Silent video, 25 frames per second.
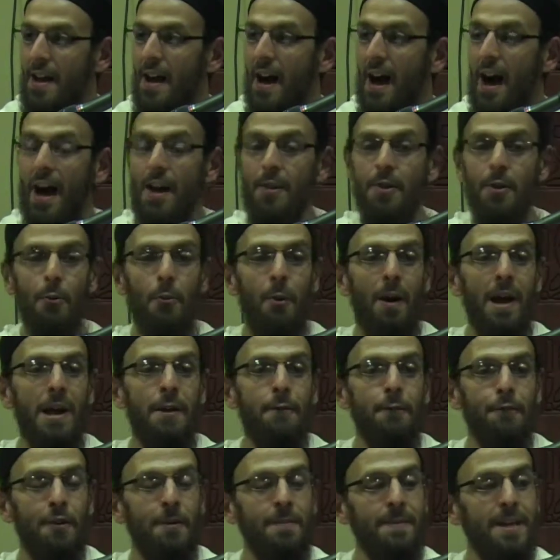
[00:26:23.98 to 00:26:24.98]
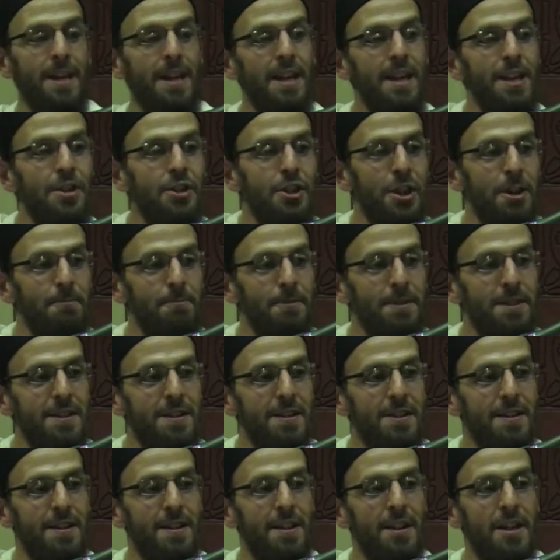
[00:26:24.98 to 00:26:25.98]
On the way from Egypt
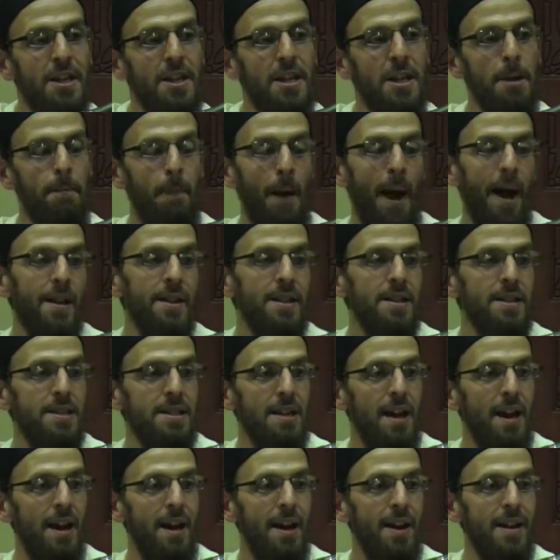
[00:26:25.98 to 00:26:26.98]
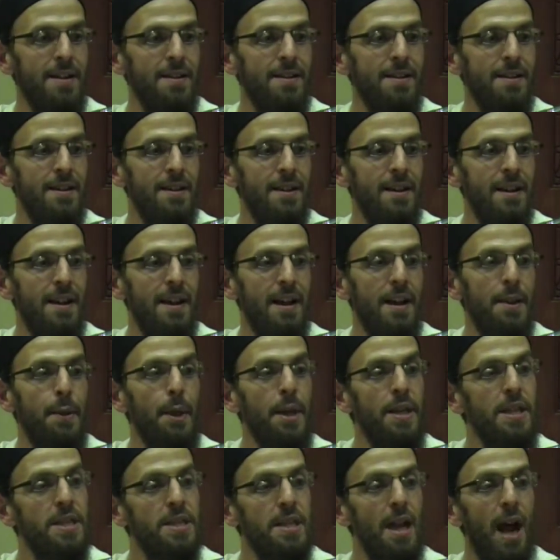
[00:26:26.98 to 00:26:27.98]
to Palestine,
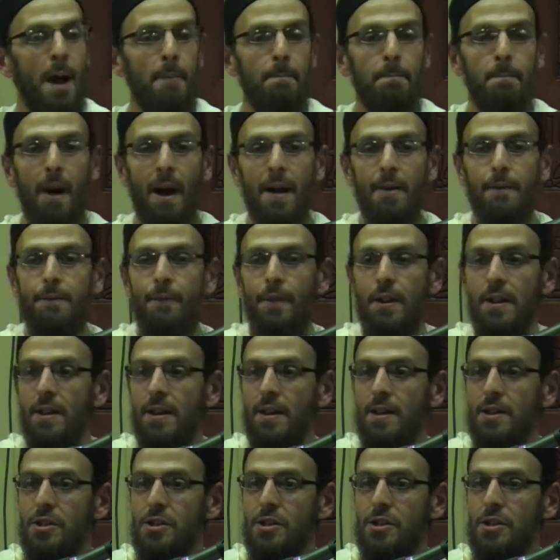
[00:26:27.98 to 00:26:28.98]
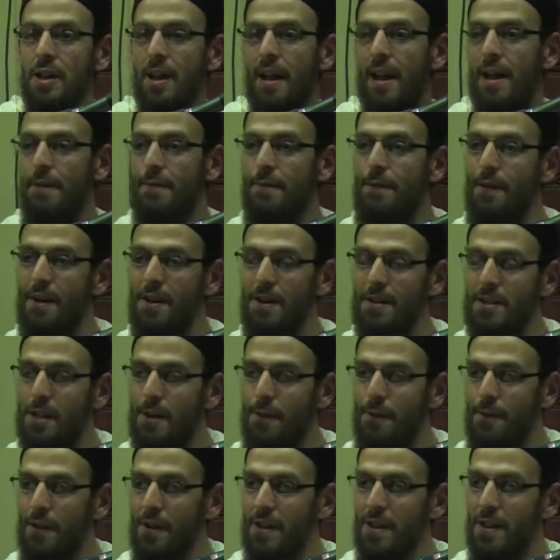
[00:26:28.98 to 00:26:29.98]
they stop by village to
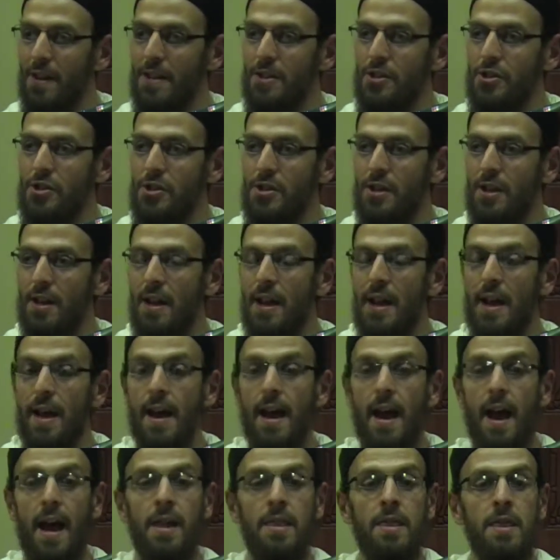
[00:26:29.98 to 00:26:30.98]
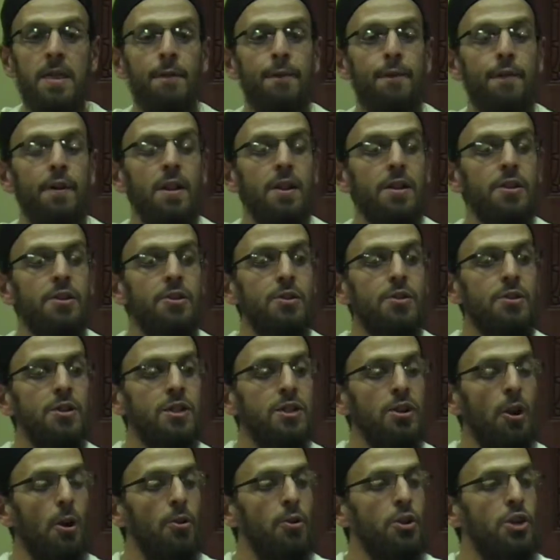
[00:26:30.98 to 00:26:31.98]
village, and the villagers
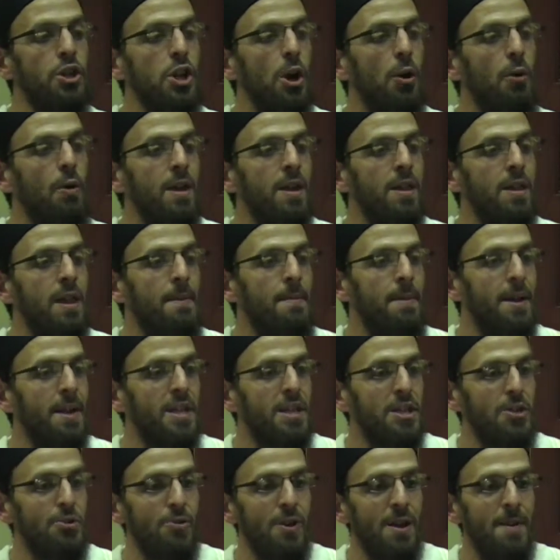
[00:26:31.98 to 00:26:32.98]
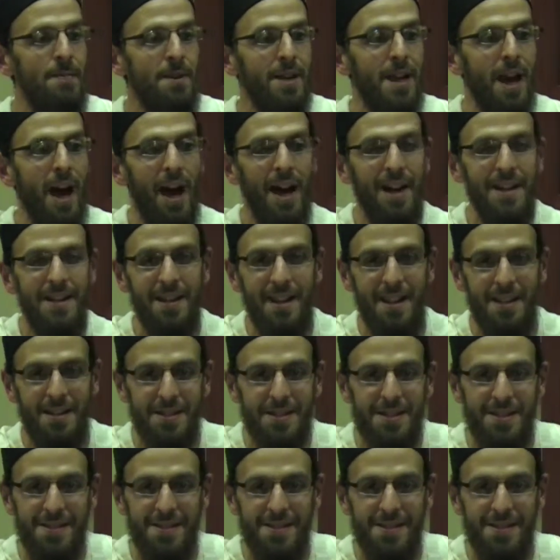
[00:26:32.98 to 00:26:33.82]
start showing them extreme kindness.